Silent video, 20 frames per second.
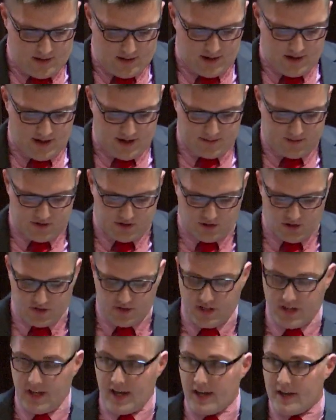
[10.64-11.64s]
To
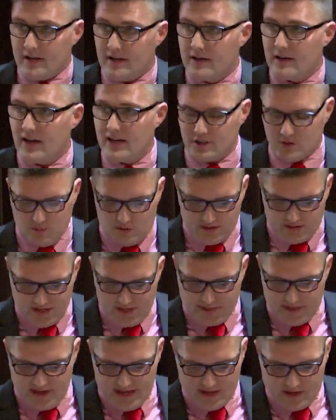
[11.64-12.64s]
start today, I just want to
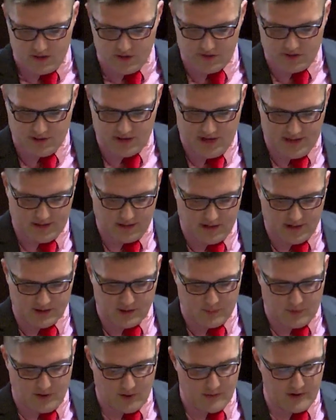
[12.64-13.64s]
say thank you to the
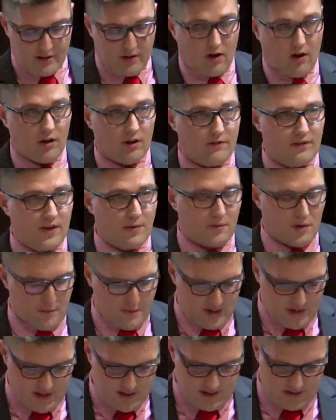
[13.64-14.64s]
athletic department and the Hall of Fame
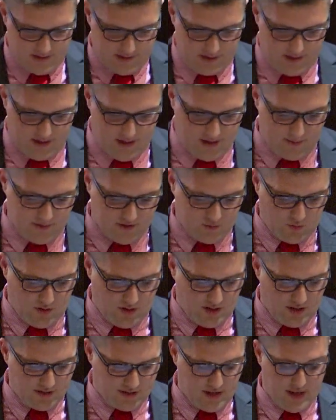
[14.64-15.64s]
committee, as
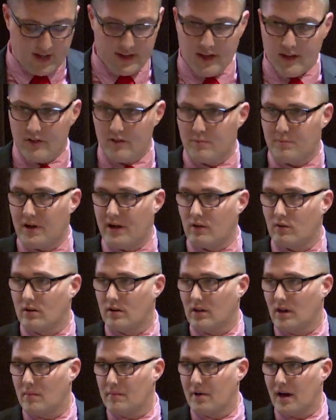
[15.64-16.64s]
well as any other
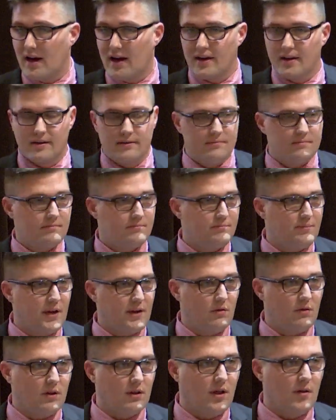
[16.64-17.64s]
Penguin alumni and
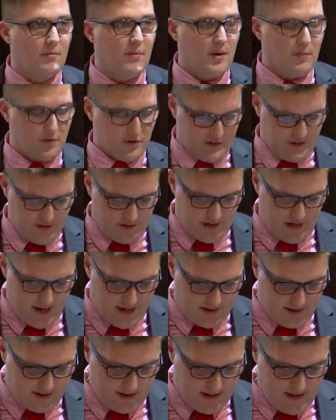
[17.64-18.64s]
Penguin Club members here today.